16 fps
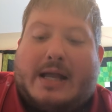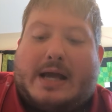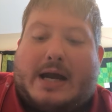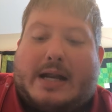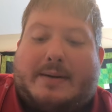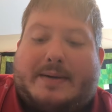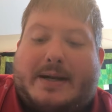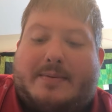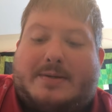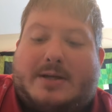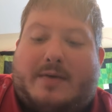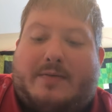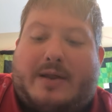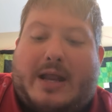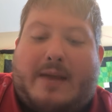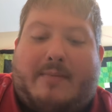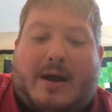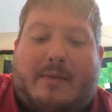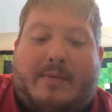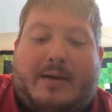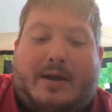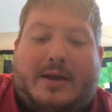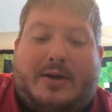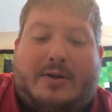God emptied himself that he
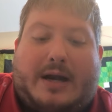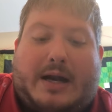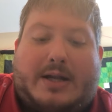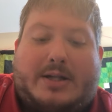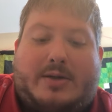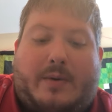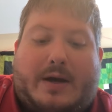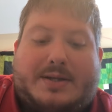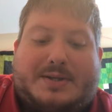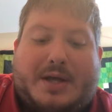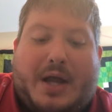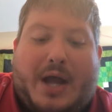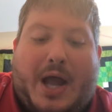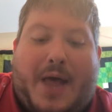might be united to us.